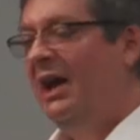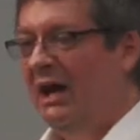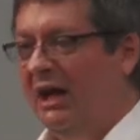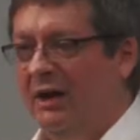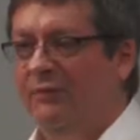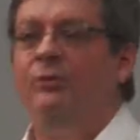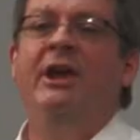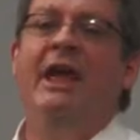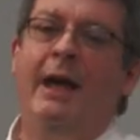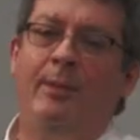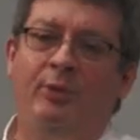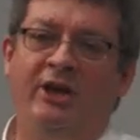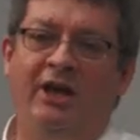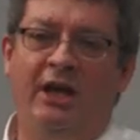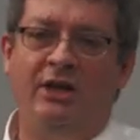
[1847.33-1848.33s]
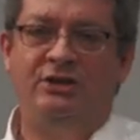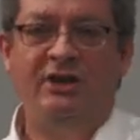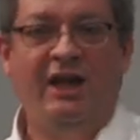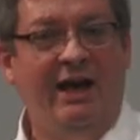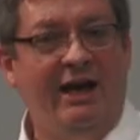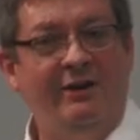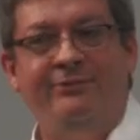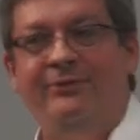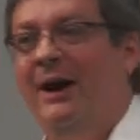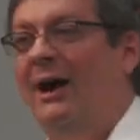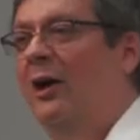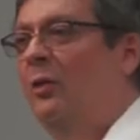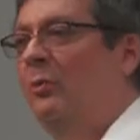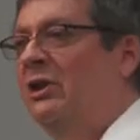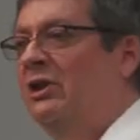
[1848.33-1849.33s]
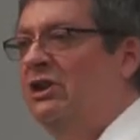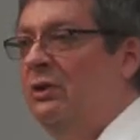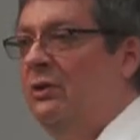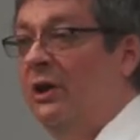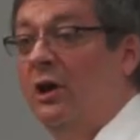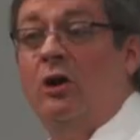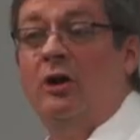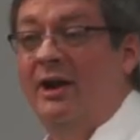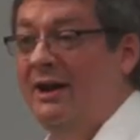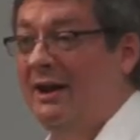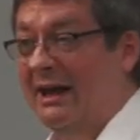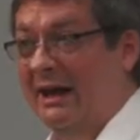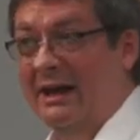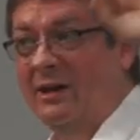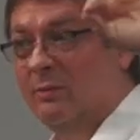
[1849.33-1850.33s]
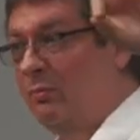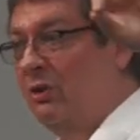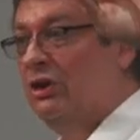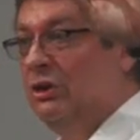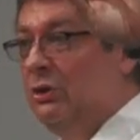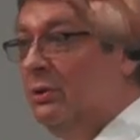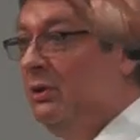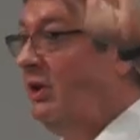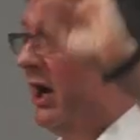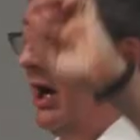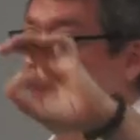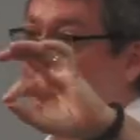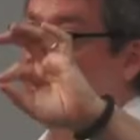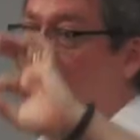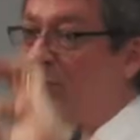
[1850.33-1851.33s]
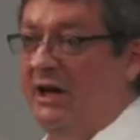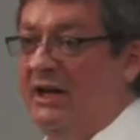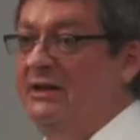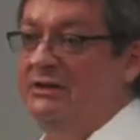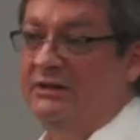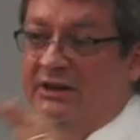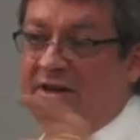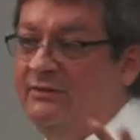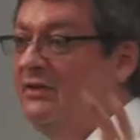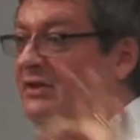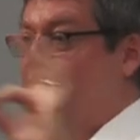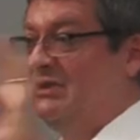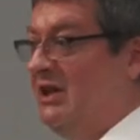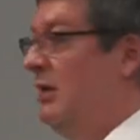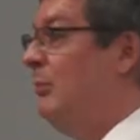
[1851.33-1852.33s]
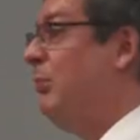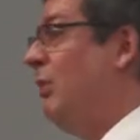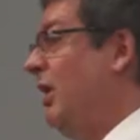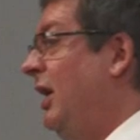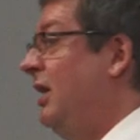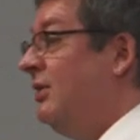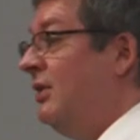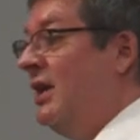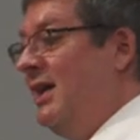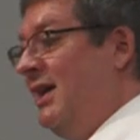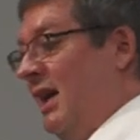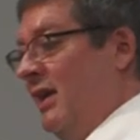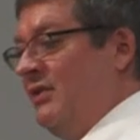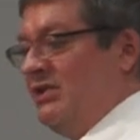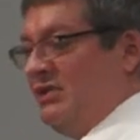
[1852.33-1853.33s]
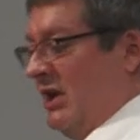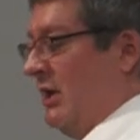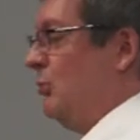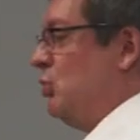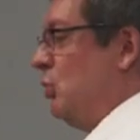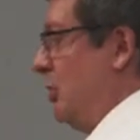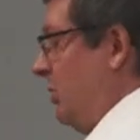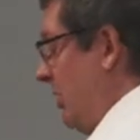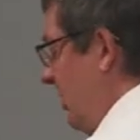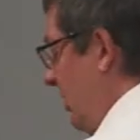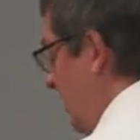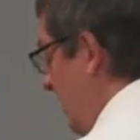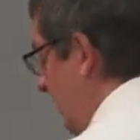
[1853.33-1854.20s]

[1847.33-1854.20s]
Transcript: Every application had a file menu, they all had an edit menu, and copy and paste lived in the same place, had the same shortcut